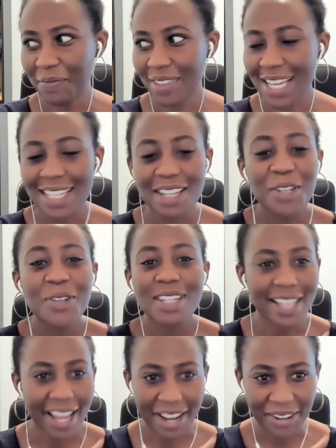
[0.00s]
there's a new
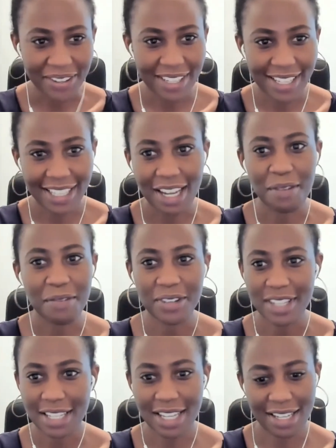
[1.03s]
style that
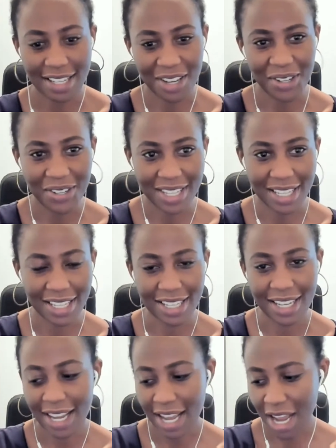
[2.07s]
fraudsters are using
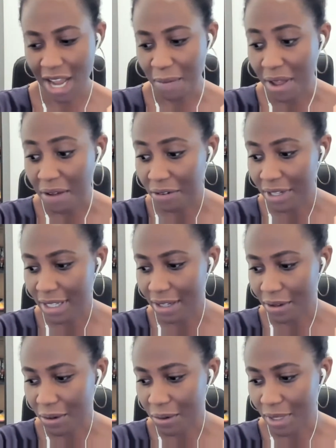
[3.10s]
every
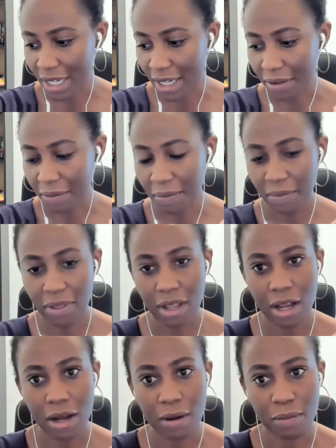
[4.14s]
single day
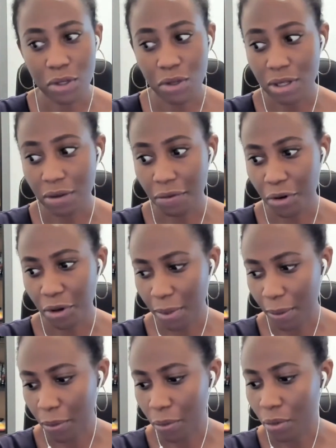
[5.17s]
to defraud
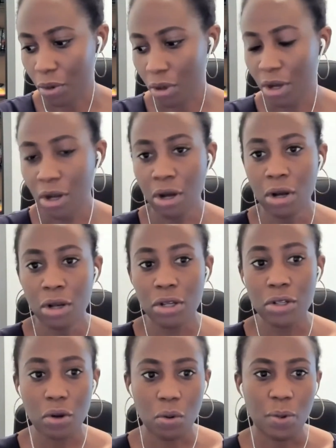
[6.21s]
people.
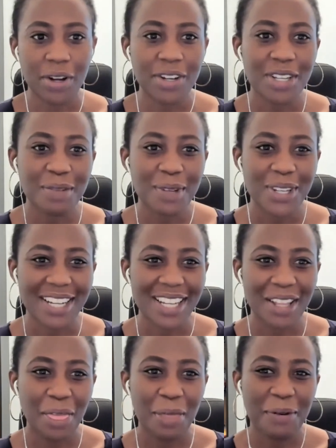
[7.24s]
So we're going to be
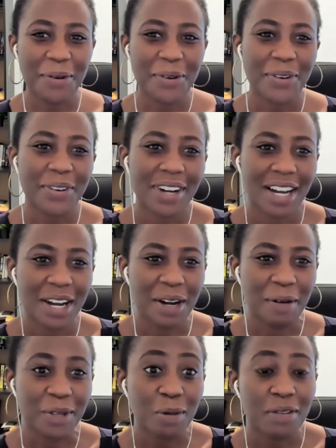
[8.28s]
talking through
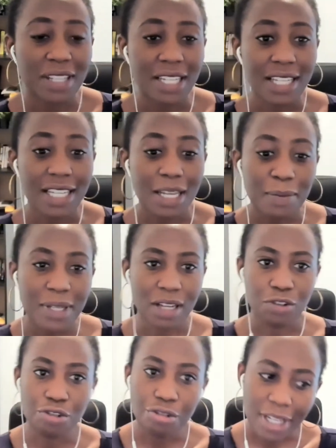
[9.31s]
some of the tips
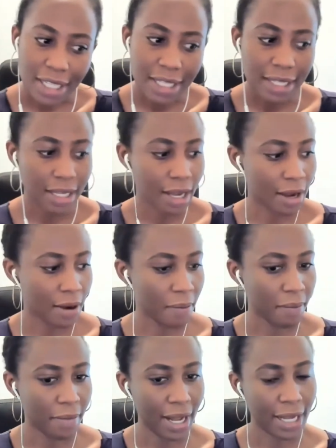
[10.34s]
and tricks
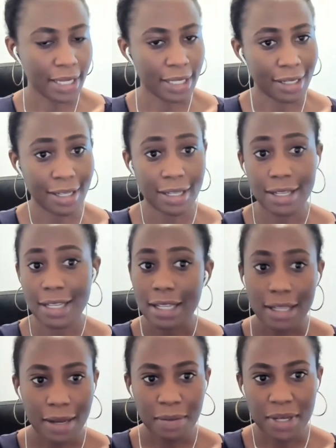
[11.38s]
and
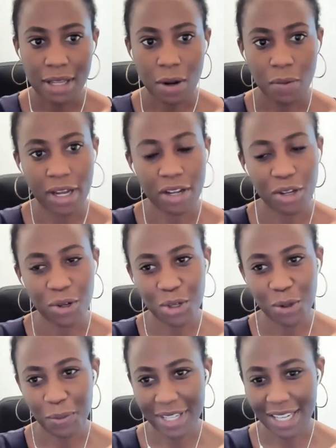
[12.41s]
systems that we can use
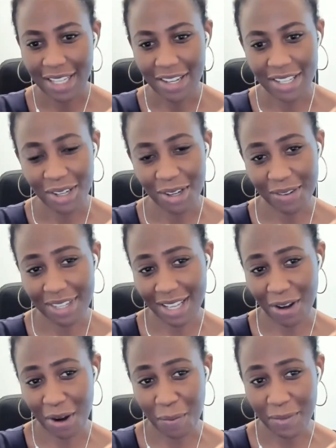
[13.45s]
to protect ourselves and
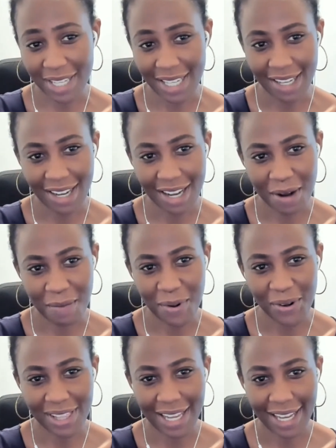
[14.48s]
our money
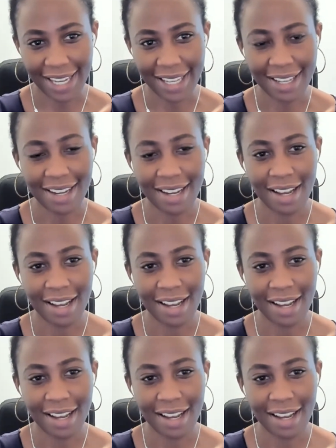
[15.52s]
online